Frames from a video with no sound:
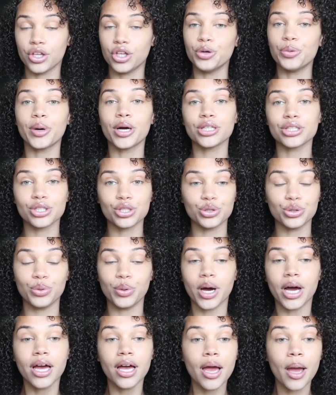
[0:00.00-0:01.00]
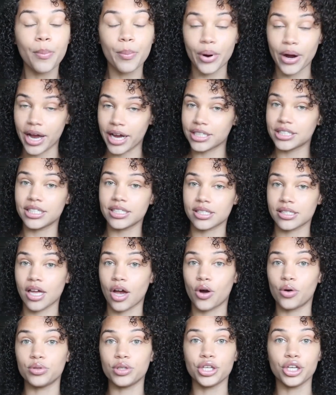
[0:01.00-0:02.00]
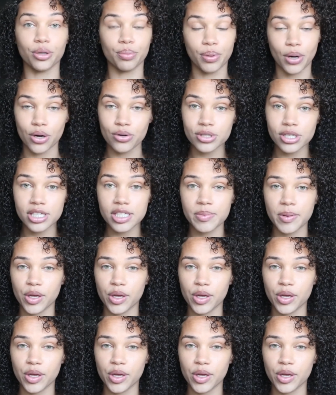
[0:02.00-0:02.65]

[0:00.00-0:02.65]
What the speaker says: you want to practice not only your poses,